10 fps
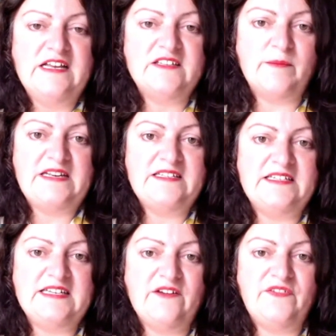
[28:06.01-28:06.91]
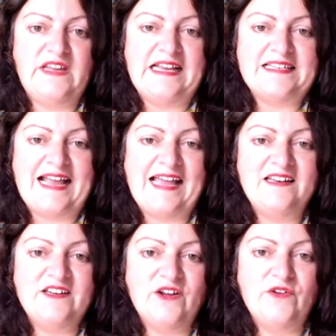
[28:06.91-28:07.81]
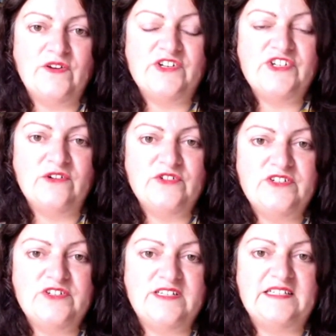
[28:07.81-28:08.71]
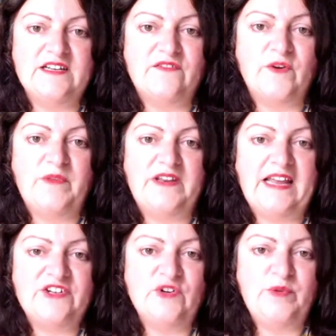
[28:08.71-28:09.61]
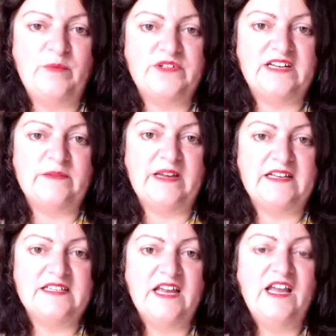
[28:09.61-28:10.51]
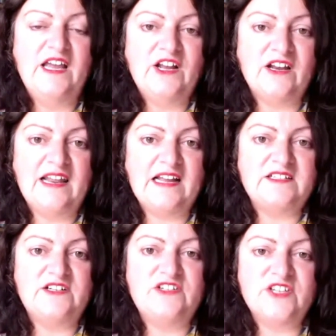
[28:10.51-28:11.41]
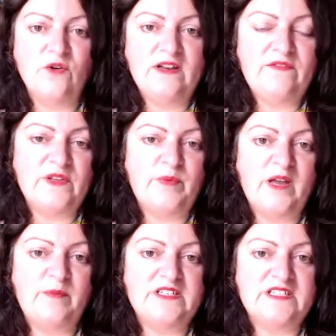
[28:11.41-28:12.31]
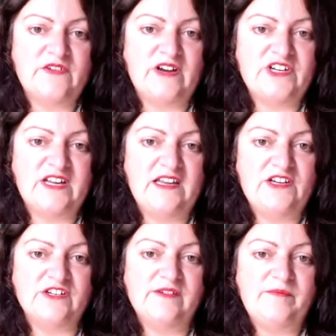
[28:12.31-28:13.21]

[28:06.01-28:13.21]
So that means the DFE has handed over children's data from the National Pupil Database, collected solely for the purposes of their education,